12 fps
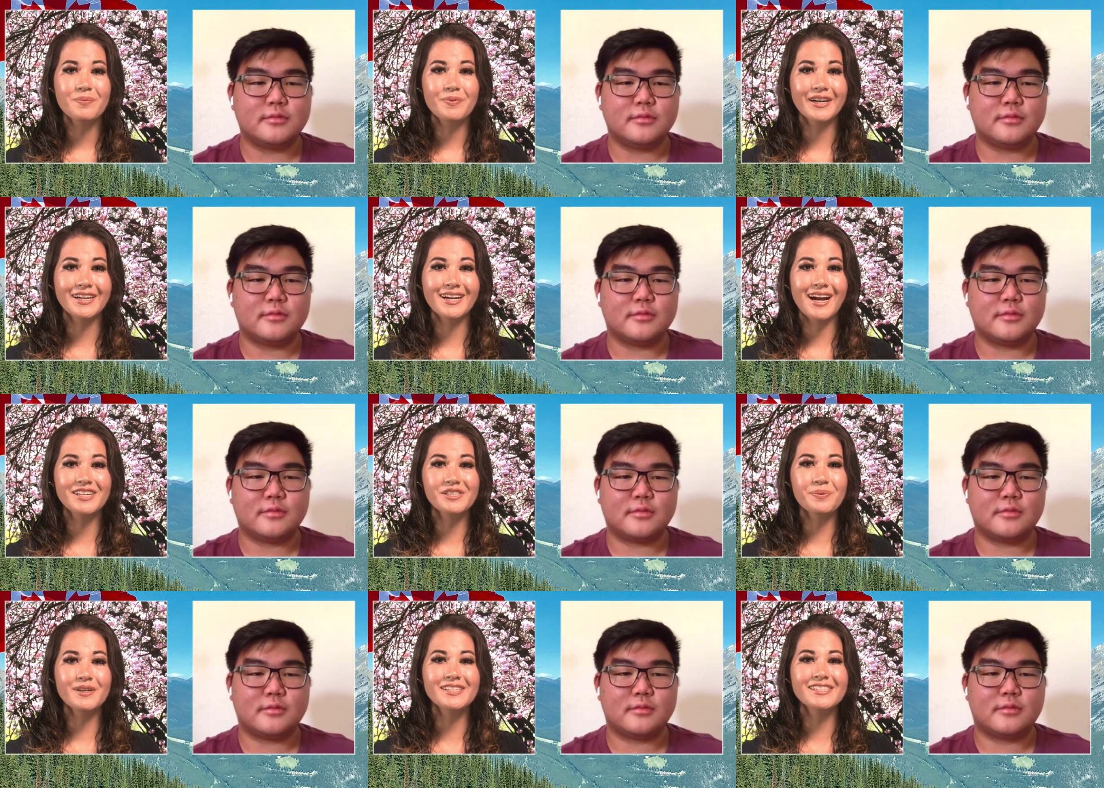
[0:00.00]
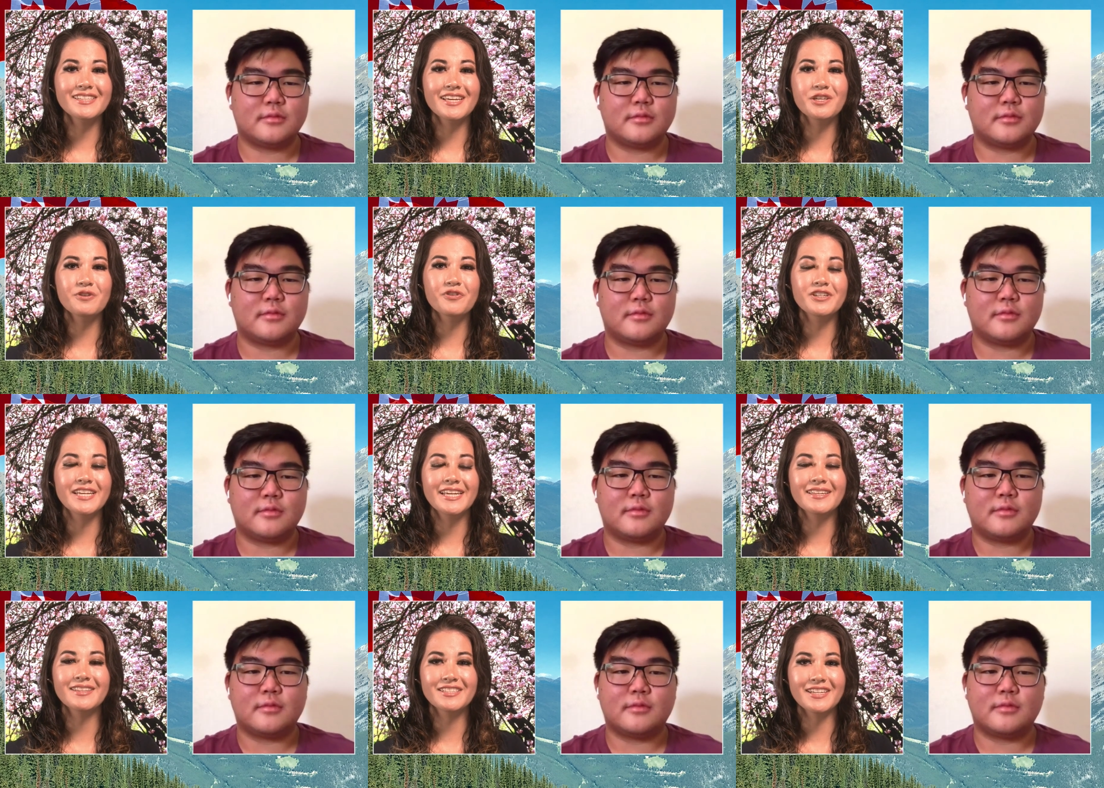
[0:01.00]
Speaker 1: Braeden, I just wanted to thank you for
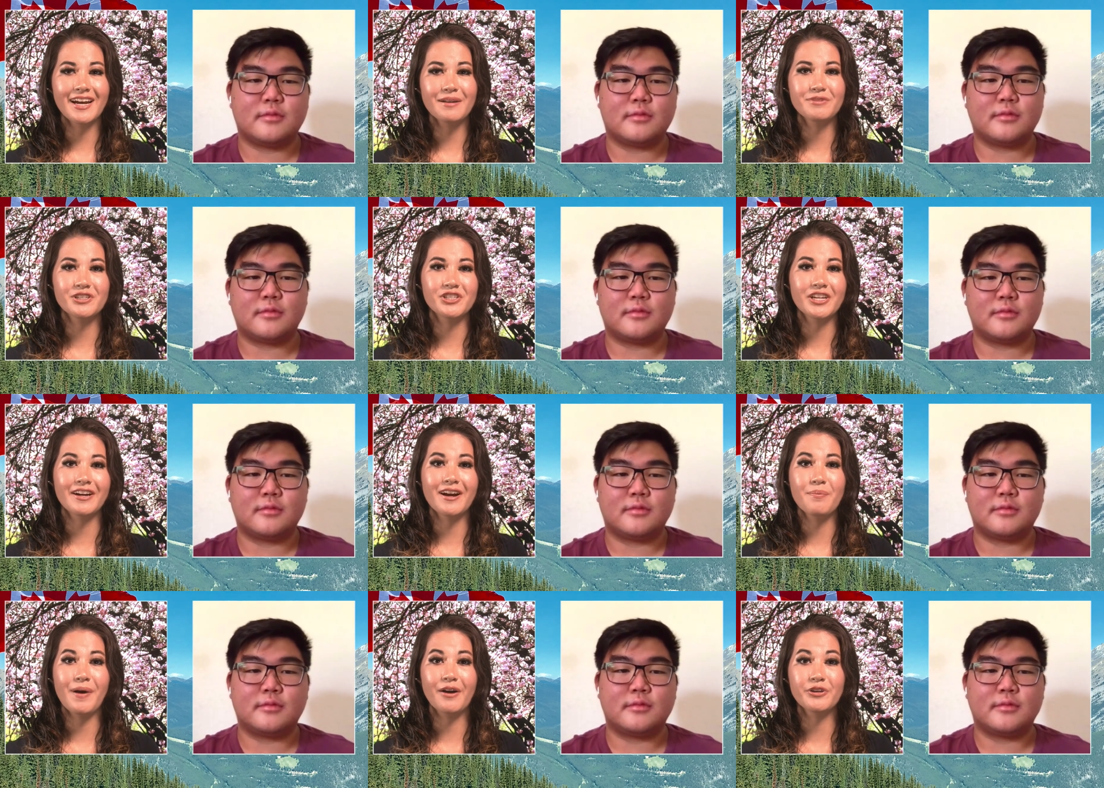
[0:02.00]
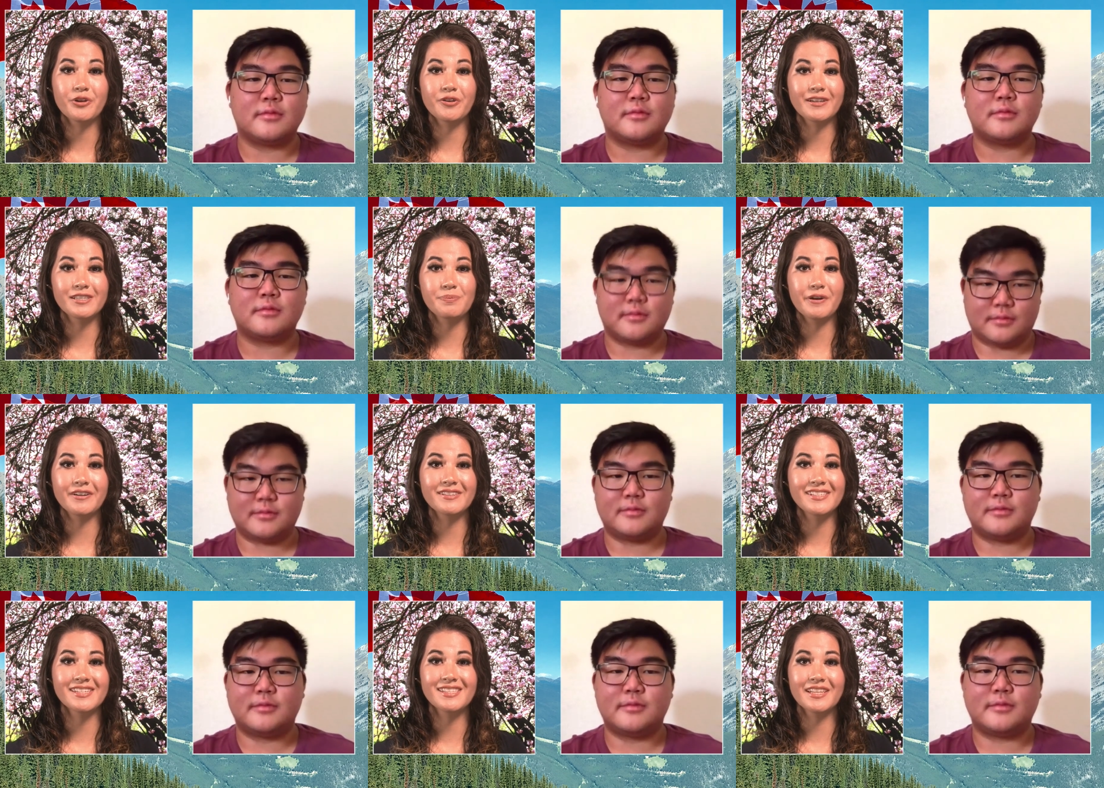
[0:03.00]
taking the time to share about your
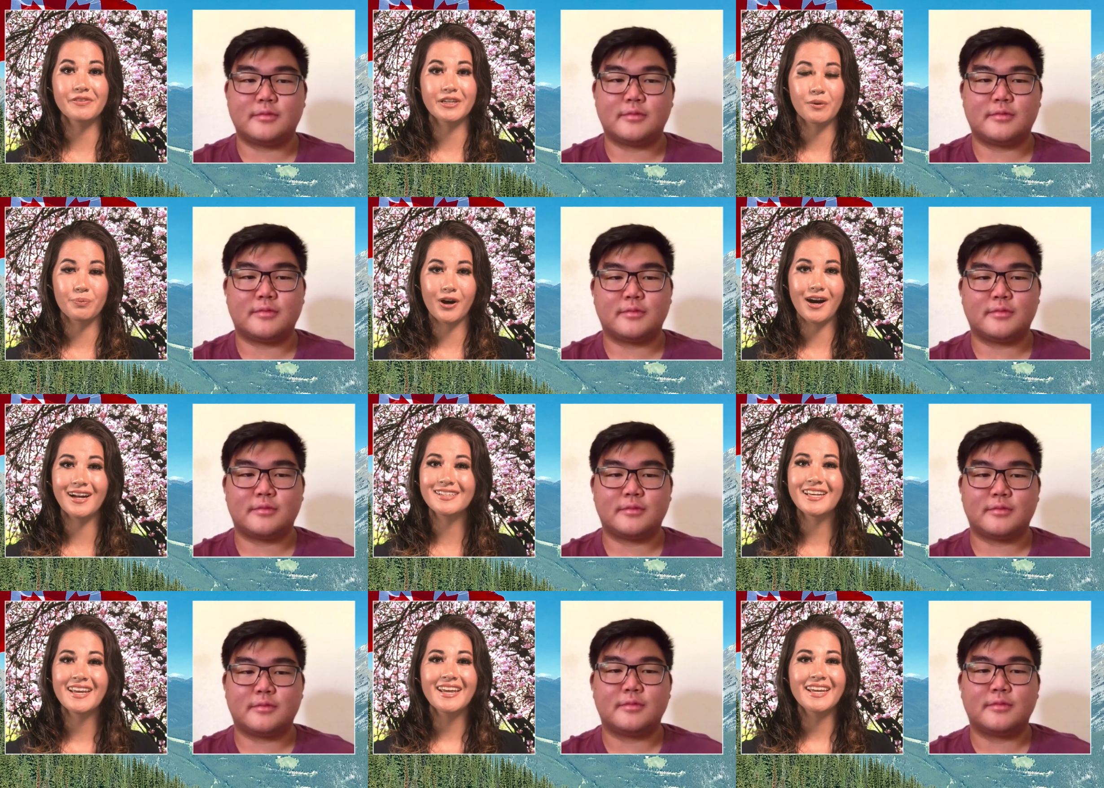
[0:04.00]
experiences living abroad.